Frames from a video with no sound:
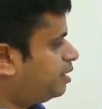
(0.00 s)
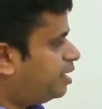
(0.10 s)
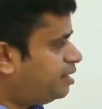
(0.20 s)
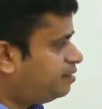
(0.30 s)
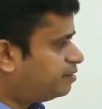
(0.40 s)

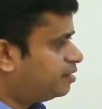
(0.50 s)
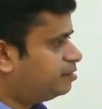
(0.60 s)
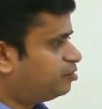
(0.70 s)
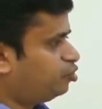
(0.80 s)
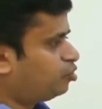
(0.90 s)
Any
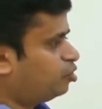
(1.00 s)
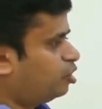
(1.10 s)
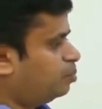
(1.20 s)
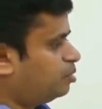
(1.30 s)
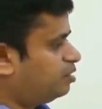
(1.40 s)
cells in your
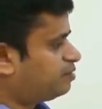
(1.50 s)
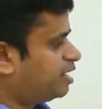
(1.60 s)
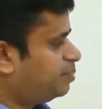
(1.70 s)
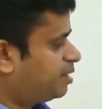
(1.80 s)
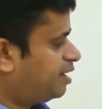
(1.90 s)
glomerulus
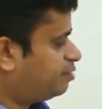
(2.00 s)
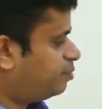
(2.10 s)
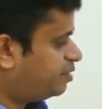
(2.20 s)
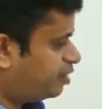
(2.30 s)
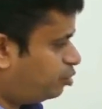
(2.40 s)
can be
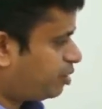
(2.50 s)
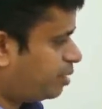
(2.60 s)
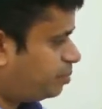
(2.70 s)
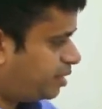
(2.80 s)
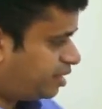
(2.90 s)
classified as
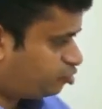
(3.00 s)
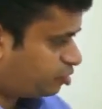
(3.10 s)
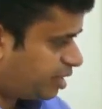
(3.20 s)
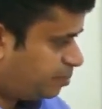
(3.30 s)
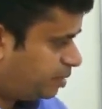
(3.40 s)
endocapillary,
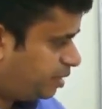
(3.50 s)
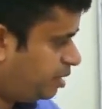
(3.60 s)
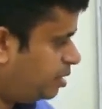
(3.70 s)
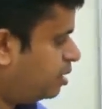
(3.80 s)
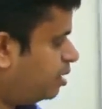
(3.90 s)
extracapillary.